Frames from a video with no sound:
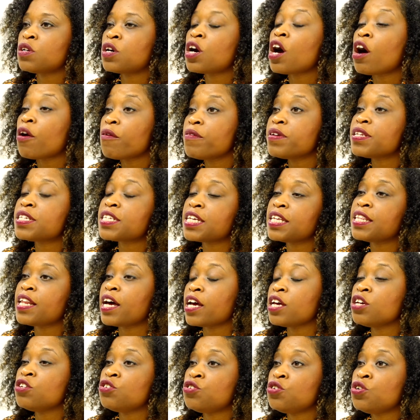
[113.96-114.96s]
currency
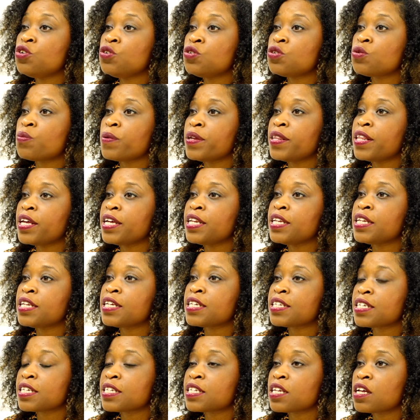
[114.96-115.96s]
that is used
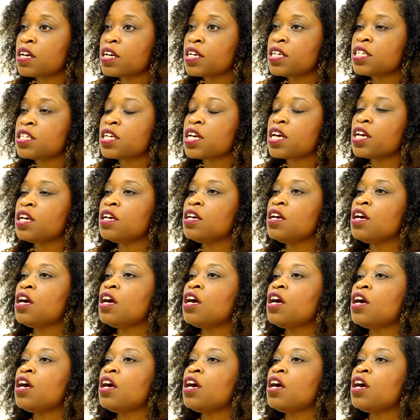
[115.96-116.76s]
within society,